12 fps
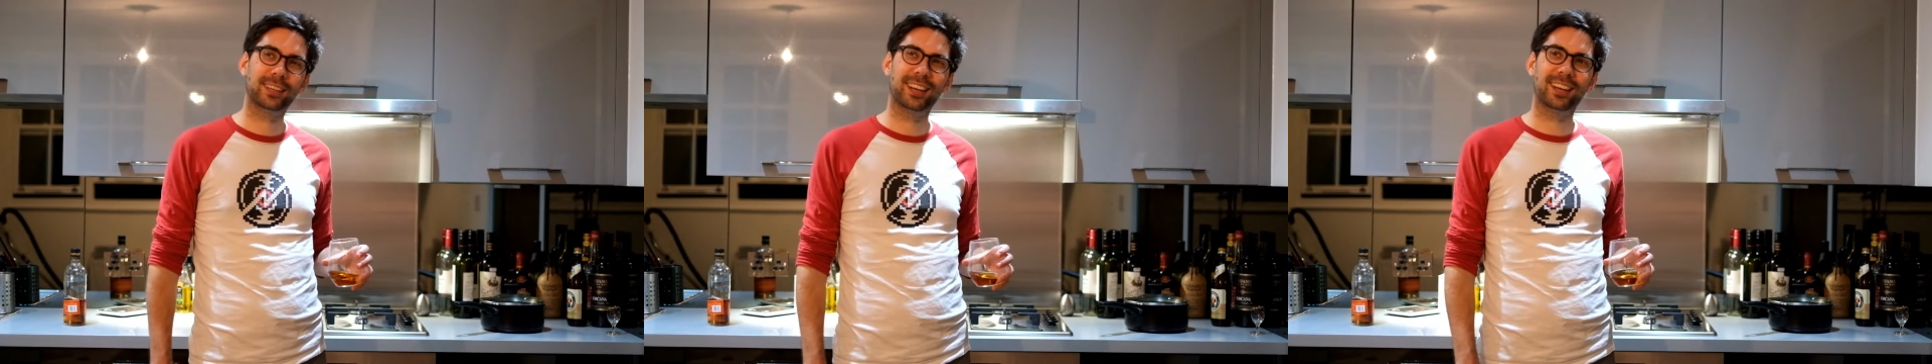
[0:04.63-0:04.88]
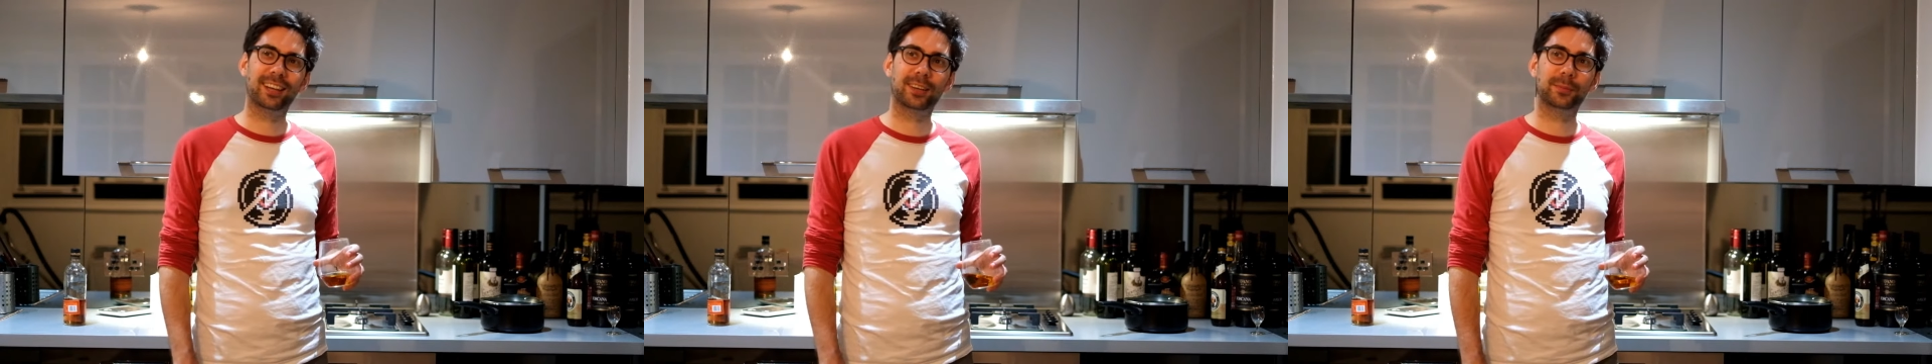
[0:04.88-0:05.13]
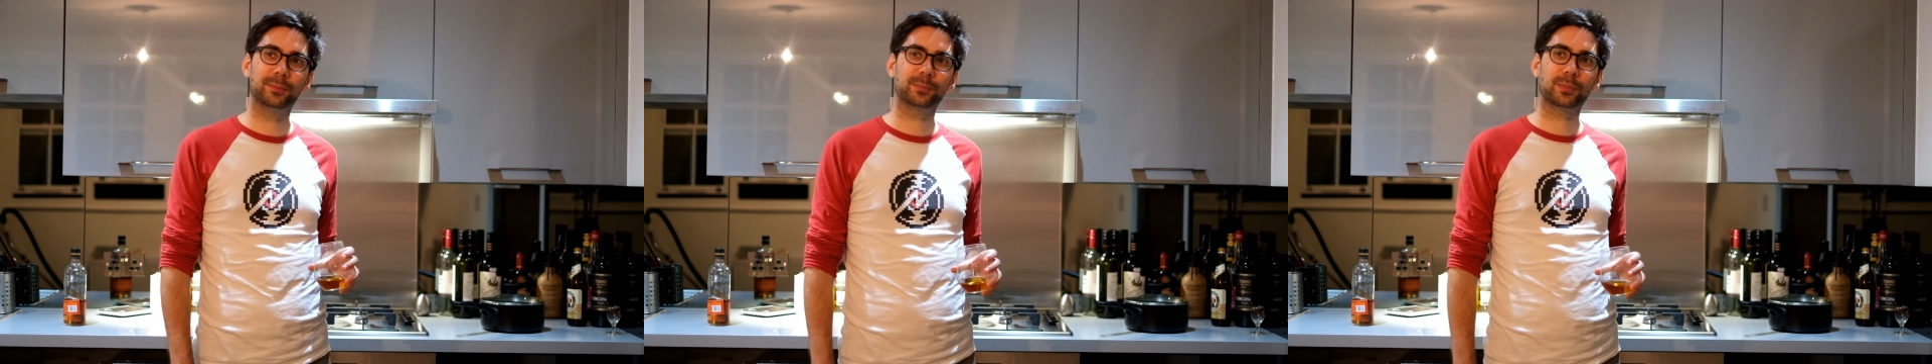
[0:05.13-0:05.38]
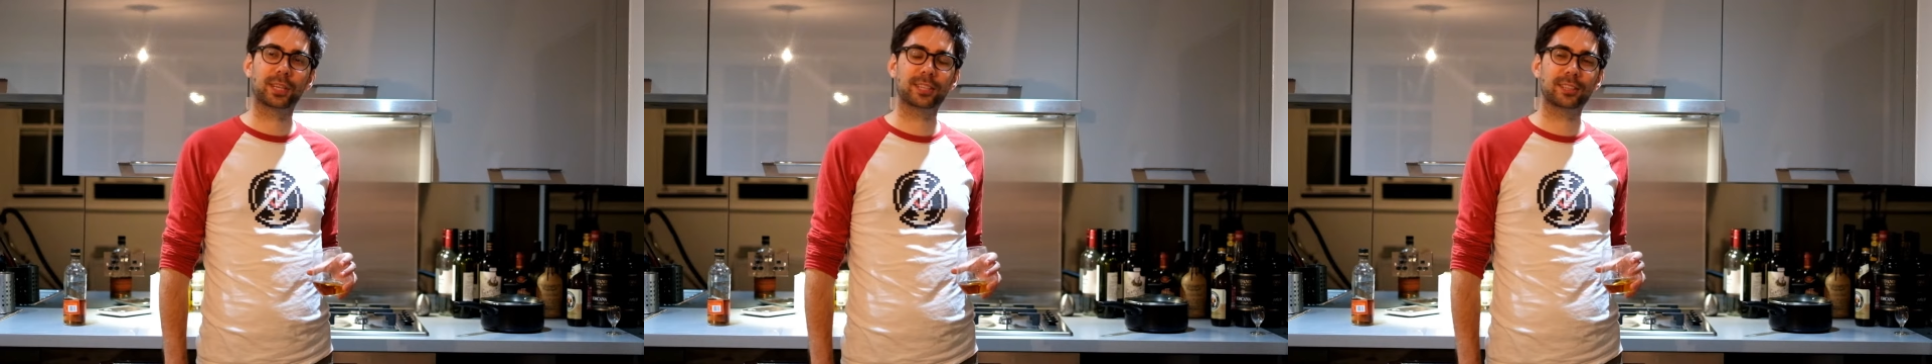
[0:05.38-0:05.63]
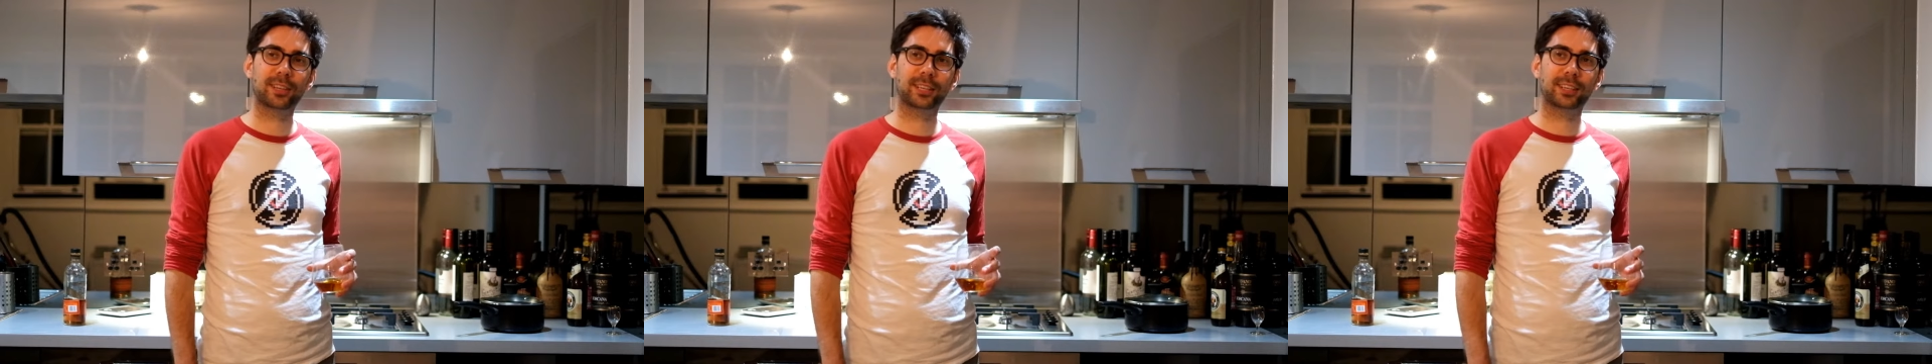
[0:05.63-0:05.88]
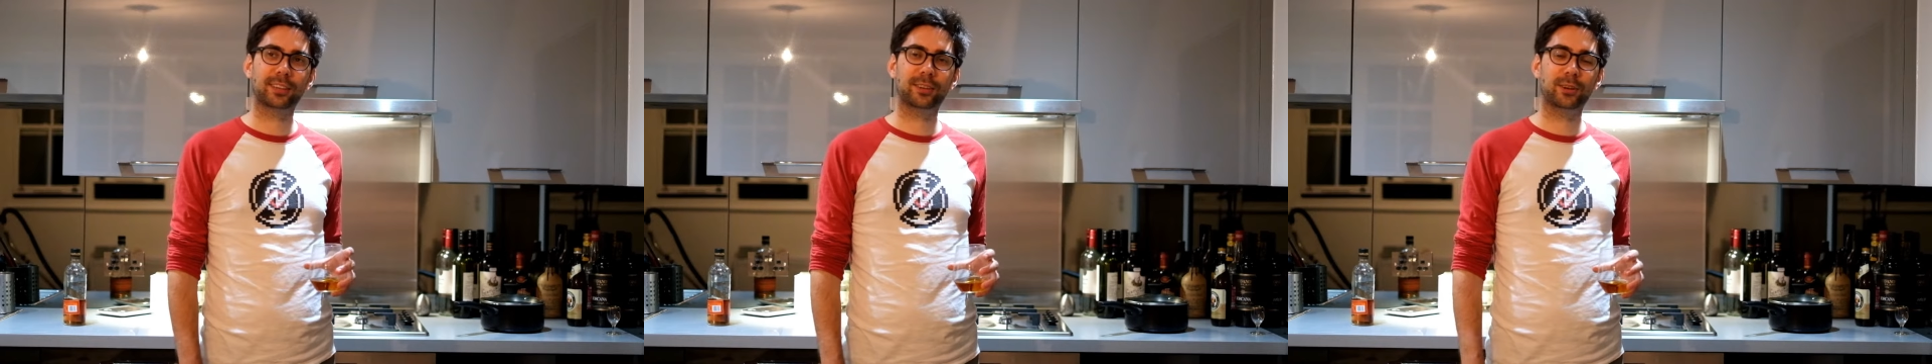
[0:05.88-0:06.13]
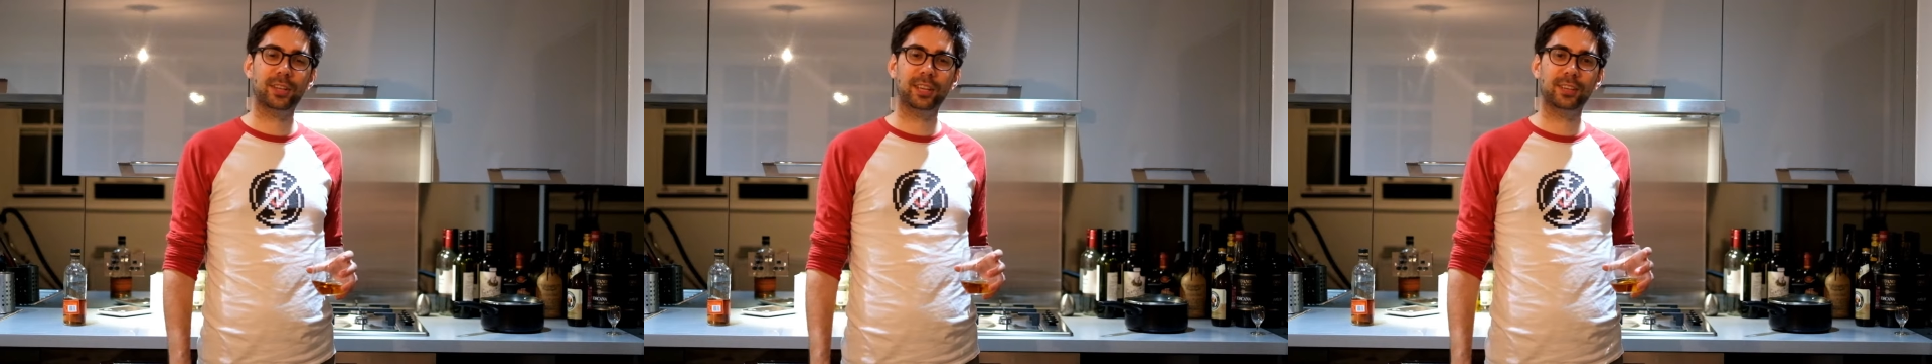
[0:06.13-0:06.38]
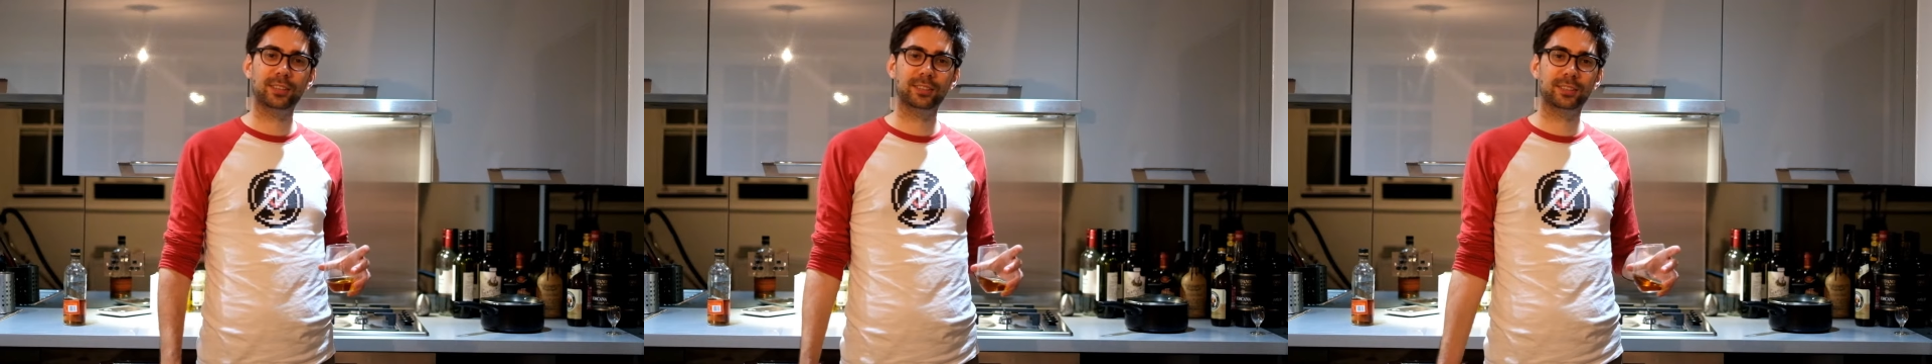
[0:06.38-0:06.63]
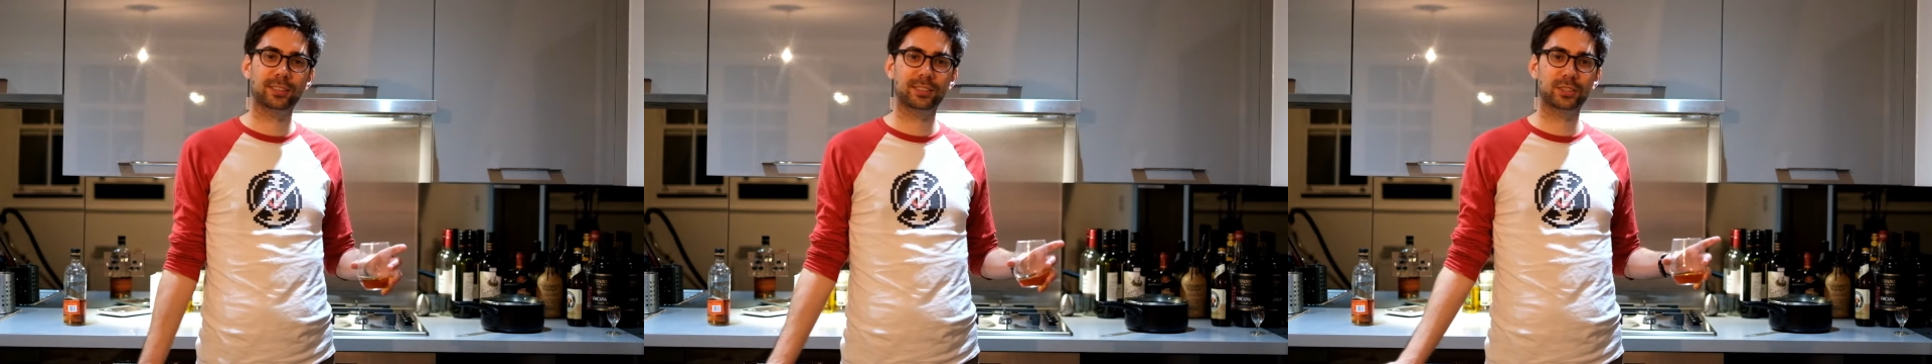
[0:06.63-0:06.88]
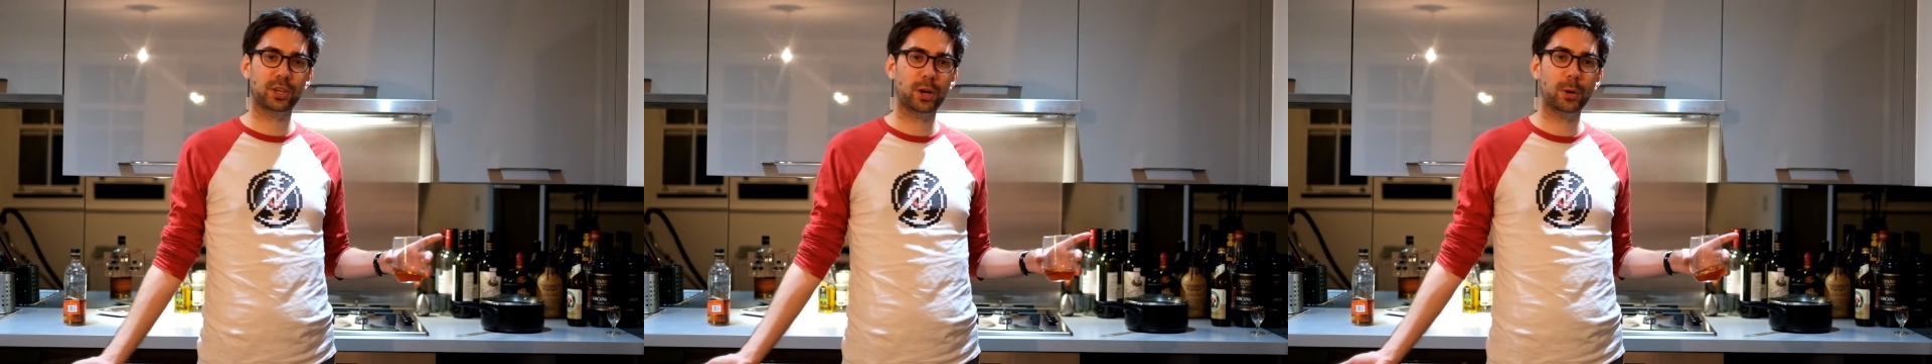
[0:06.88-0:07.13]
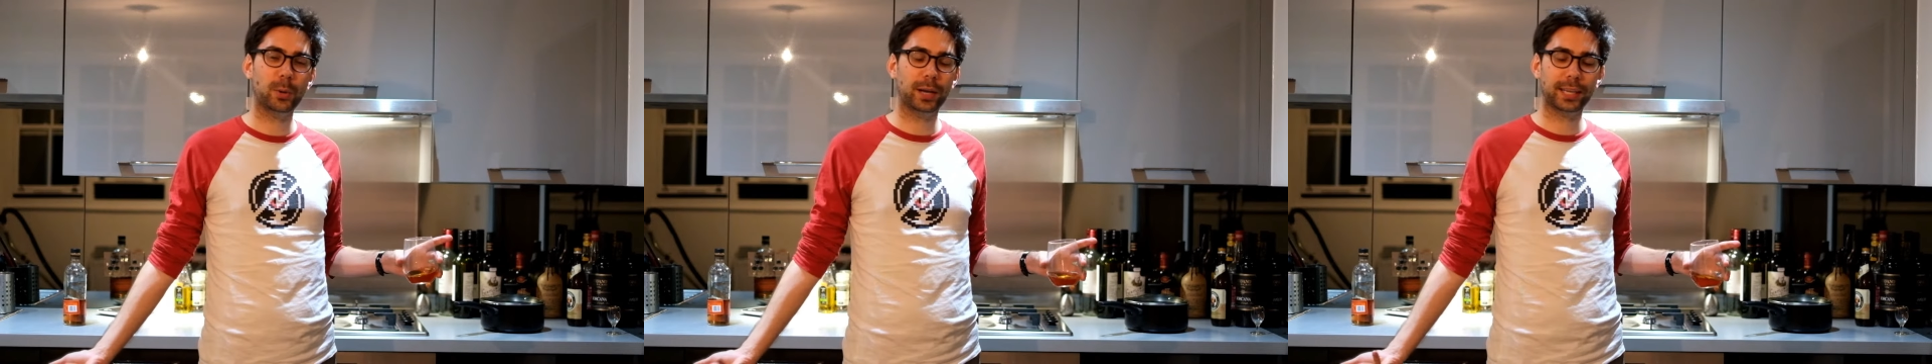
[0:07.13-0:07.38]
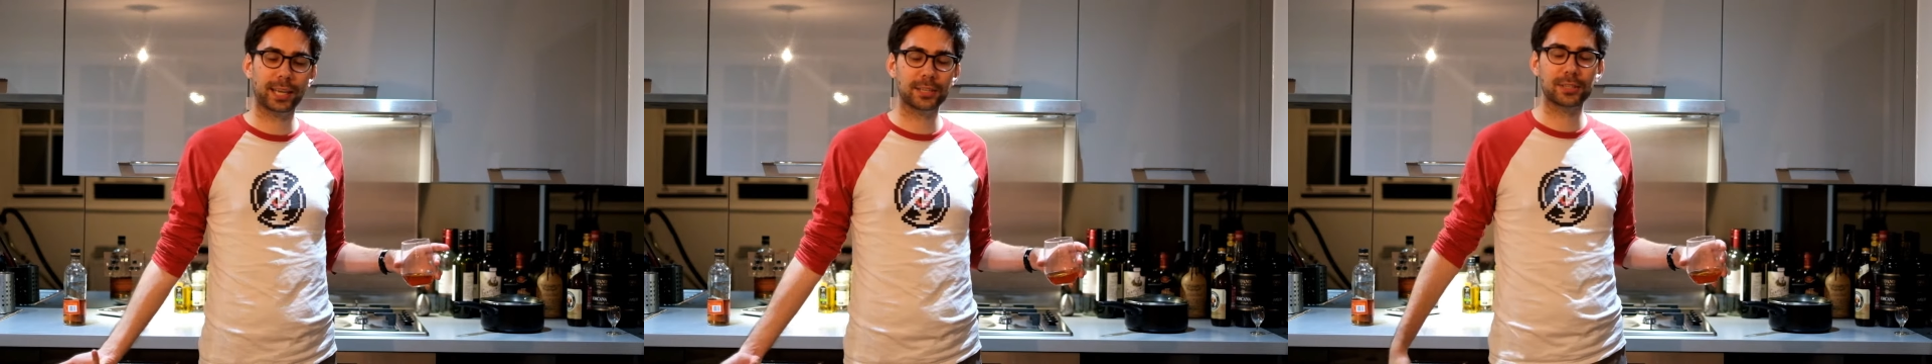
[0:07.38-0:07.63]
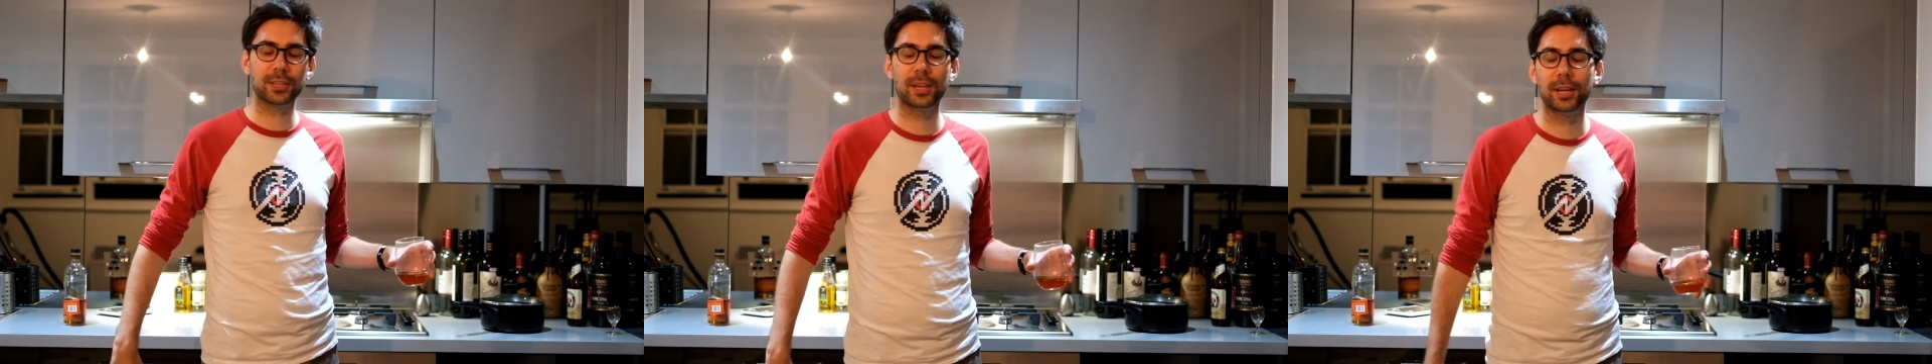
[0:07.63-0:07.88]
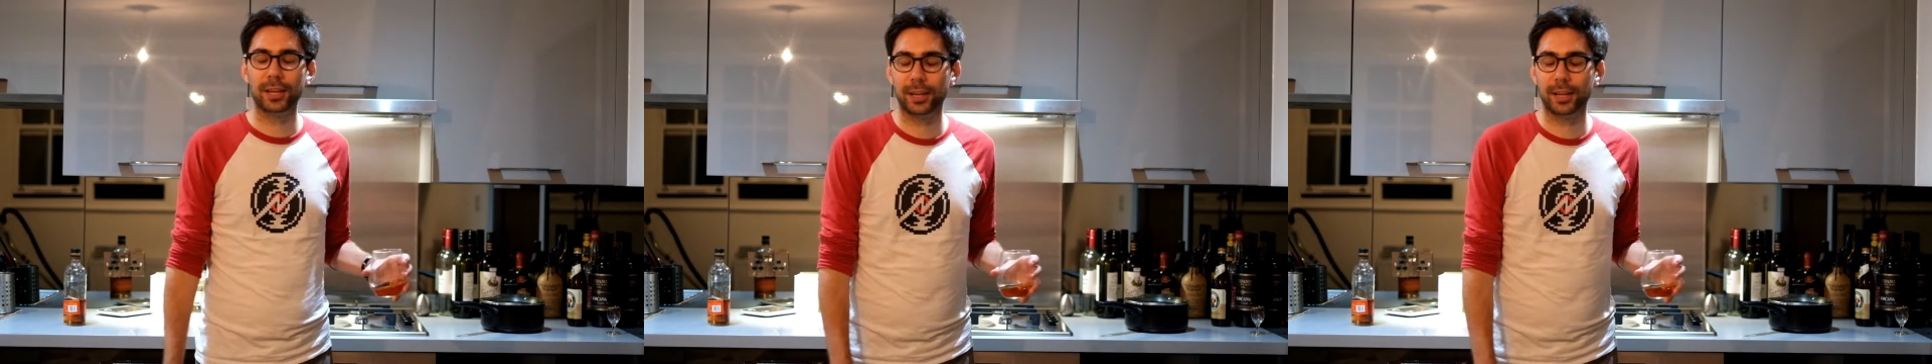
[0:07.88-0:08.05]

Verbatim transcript: Um, it's like a cooking show, I guess.